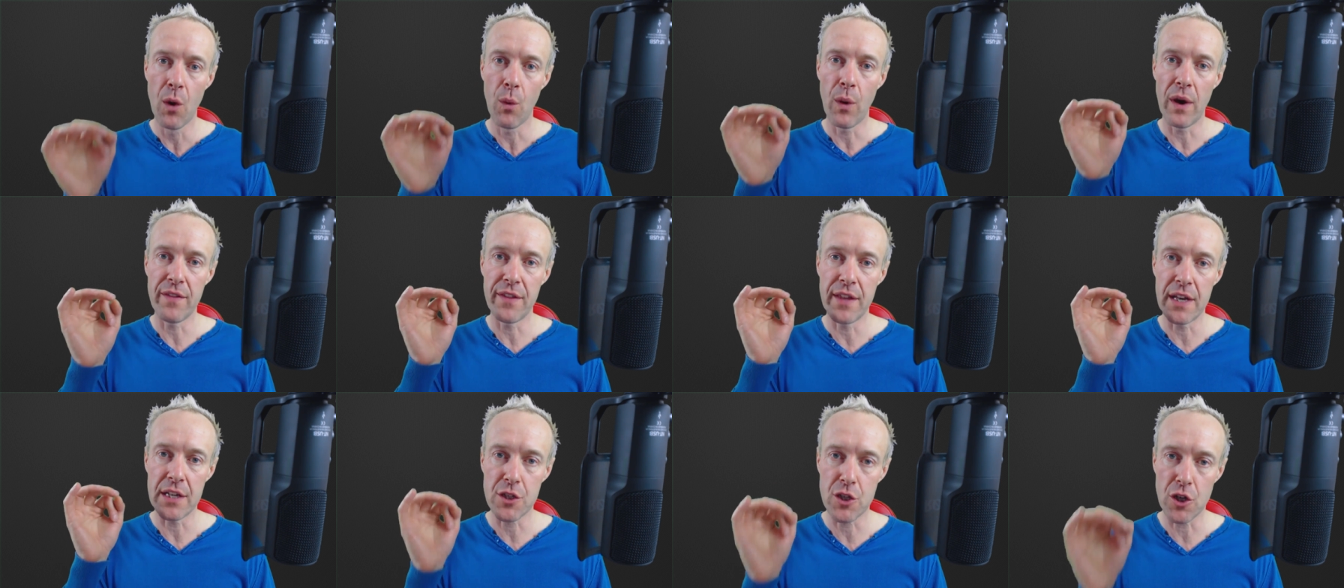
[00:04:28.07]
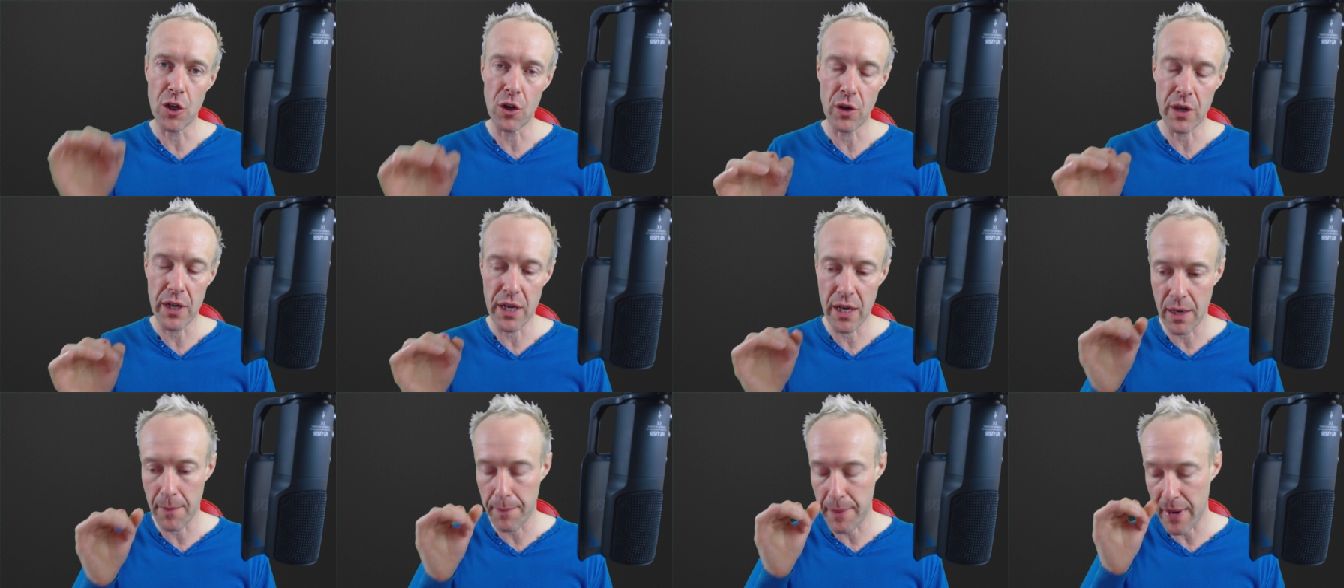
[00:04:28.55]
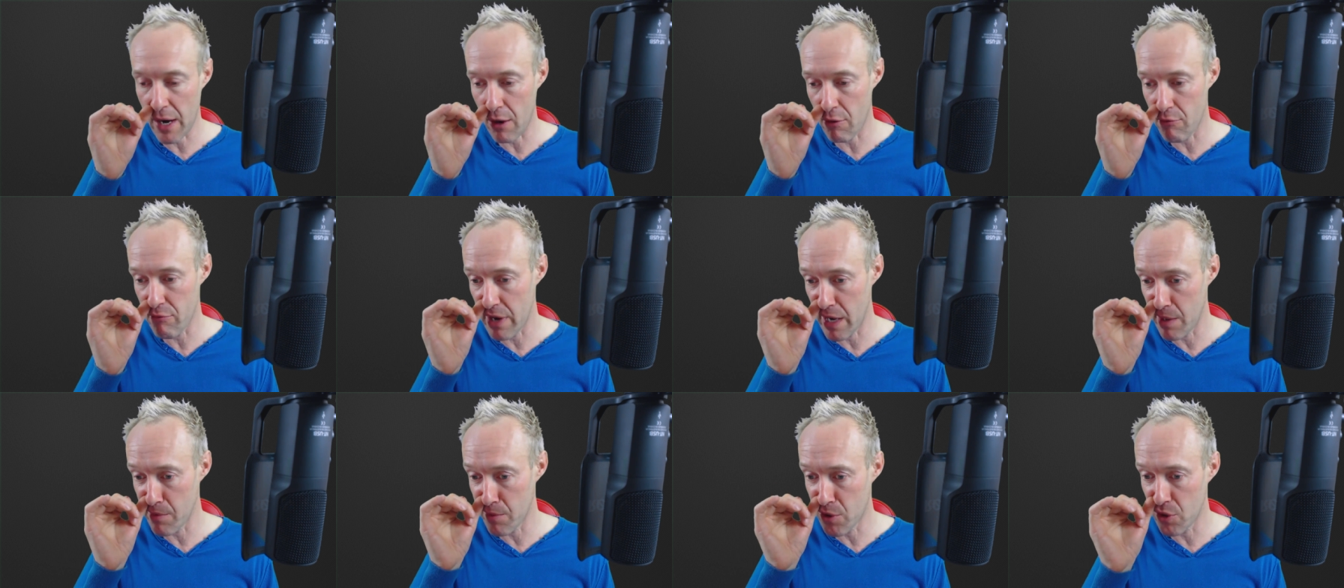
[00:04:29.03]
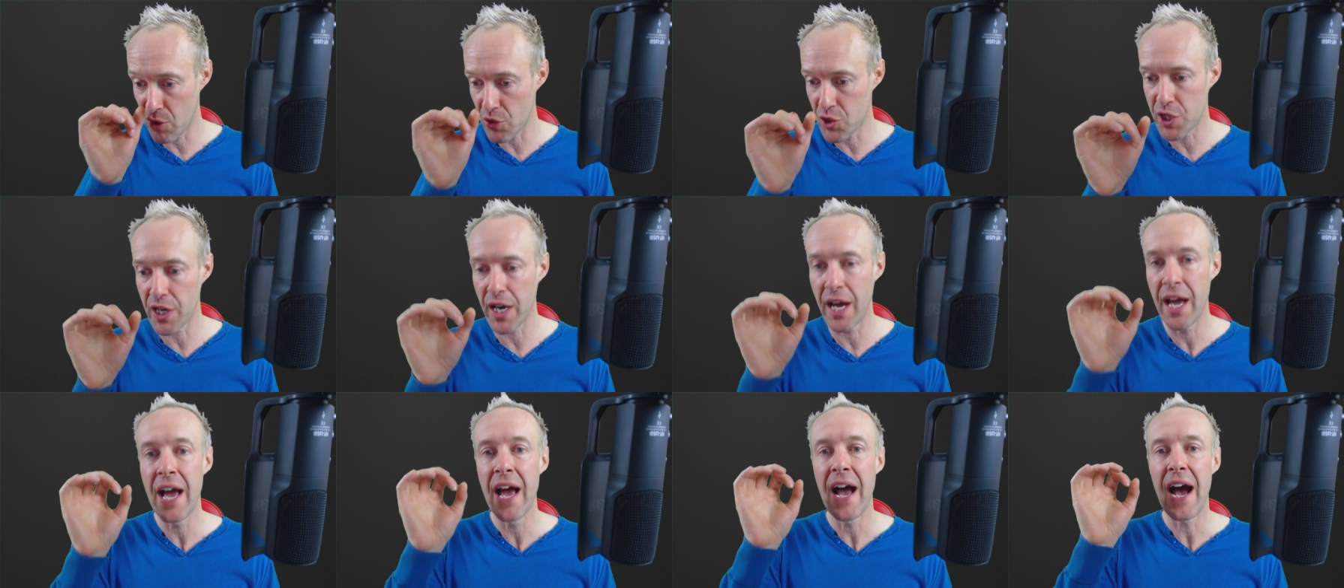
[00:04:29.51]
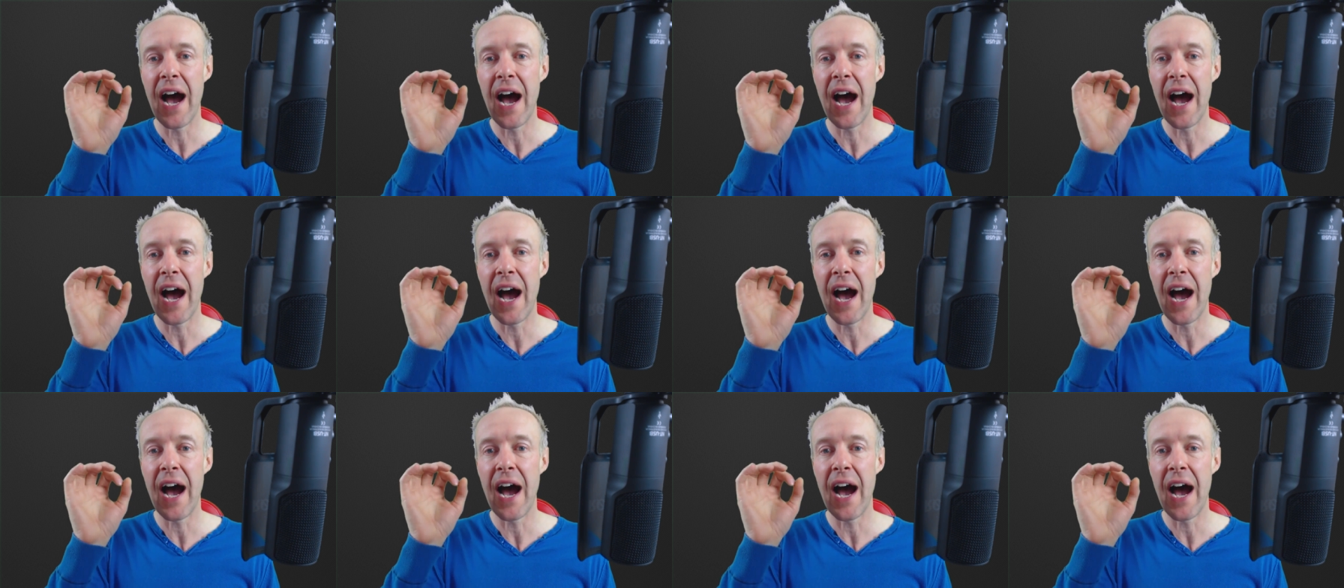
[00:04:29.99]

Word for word: when they're talking about rape culture,